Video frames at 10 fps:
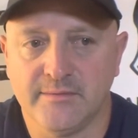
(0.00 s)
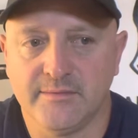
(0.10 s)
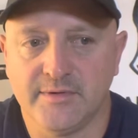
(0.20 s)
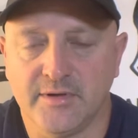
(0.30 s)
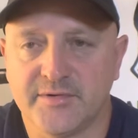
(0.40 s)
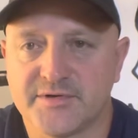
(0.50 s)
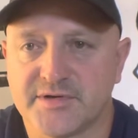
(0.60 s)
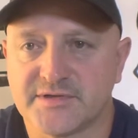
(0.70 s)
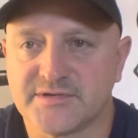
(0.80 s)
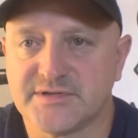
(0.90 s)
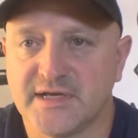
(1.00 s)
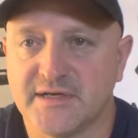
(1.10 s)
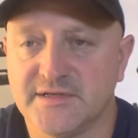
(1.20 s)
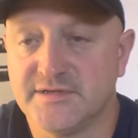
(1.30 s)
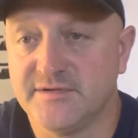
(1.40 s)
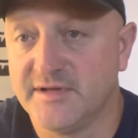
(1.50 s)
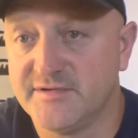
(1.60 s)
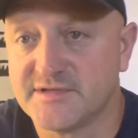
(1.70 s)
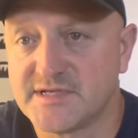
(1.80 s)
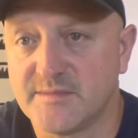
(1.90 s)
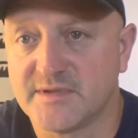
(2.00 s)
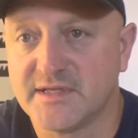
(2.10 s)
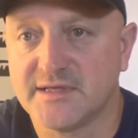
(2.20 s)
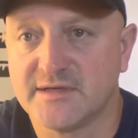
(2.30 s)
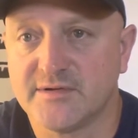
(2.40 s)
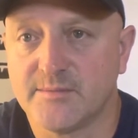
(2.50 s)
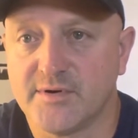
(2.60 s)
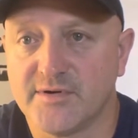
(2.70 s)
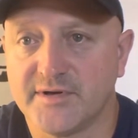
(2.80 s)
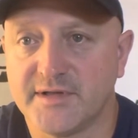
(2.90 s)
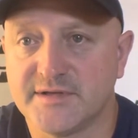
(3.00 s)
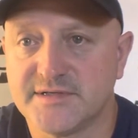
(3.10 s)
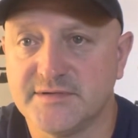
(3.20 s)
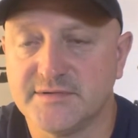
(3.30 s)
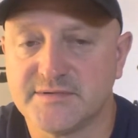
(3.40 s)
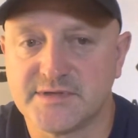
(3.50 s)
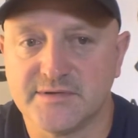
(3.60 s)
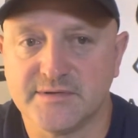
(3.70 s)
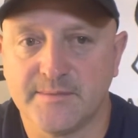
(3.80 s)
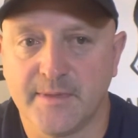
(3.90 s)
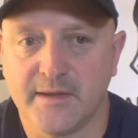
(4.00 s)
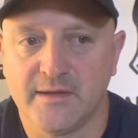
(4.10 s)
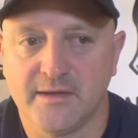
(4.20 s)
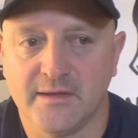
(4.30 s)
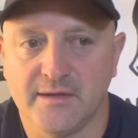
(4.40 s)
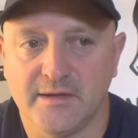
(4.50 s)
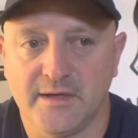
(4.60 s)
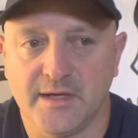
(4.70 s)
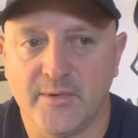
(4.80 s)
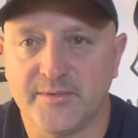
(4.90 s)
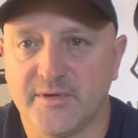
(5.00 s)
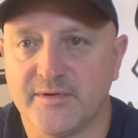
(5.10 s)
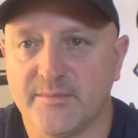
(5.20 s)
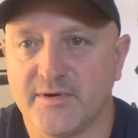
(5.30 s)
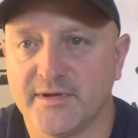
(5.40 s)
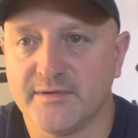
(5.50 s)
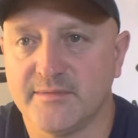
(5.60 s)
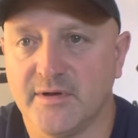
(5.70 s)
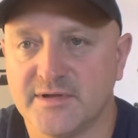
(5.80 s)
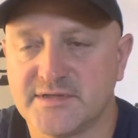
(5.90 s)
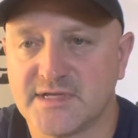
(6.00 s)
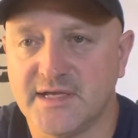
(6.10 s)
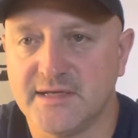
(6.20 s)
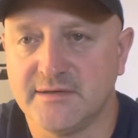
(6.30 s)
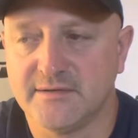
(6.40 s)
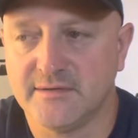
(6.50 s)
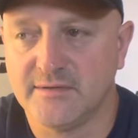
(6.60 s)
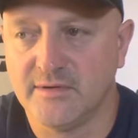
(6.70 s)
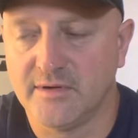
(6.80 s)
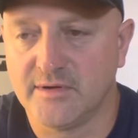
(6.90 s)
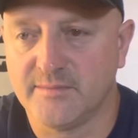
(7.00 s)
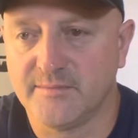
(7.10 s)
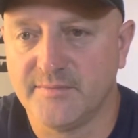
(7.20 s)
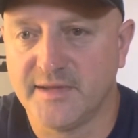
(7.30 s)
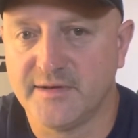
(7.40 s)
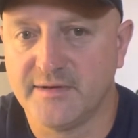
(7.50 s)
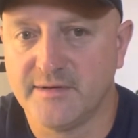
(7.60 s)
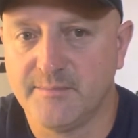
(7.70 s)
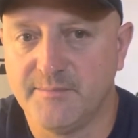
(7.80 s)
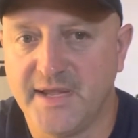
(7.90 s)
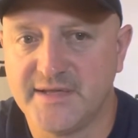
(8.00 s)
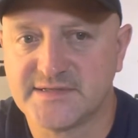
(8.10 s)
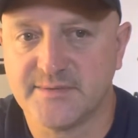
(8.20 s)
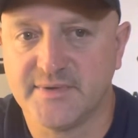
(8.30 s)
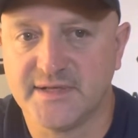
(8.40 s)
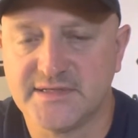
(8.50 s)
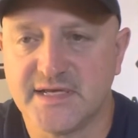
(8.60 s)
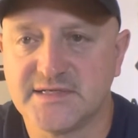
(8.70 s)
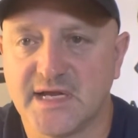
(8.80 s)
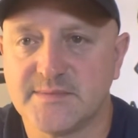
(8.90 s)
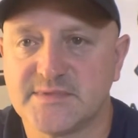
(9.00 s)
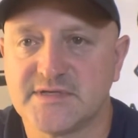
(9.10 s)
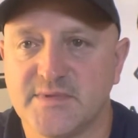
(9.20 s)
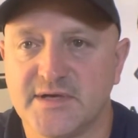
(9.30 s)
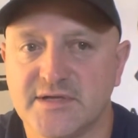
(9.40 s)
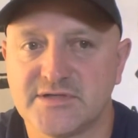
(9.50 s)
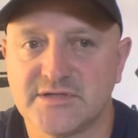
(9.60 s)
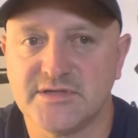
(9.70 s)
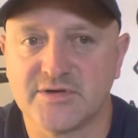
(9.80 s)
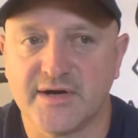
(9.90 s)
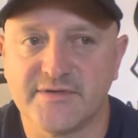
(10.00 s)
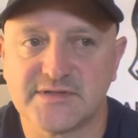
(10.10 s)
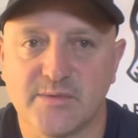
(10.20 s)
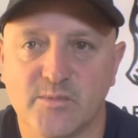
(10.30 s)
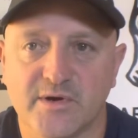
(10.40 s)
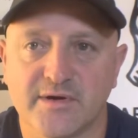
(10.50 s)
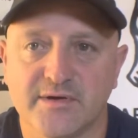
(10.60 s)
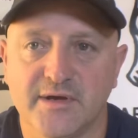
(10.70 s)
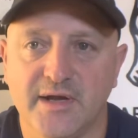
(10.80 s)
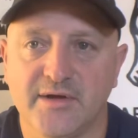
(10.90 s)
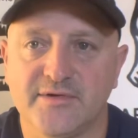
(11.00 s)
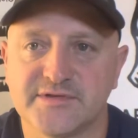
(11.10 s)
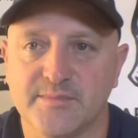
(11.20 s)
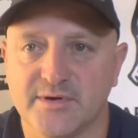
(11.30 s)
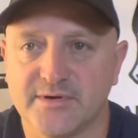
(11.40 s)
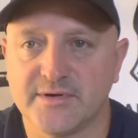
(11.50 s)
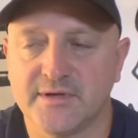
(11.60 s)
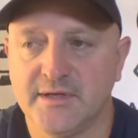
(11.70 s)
the loader trucks are taking it to, they do the same thing. They're burning it too. So I would rather burn it on site than pay somebody 10 times as much to drive it somewhere else to burn.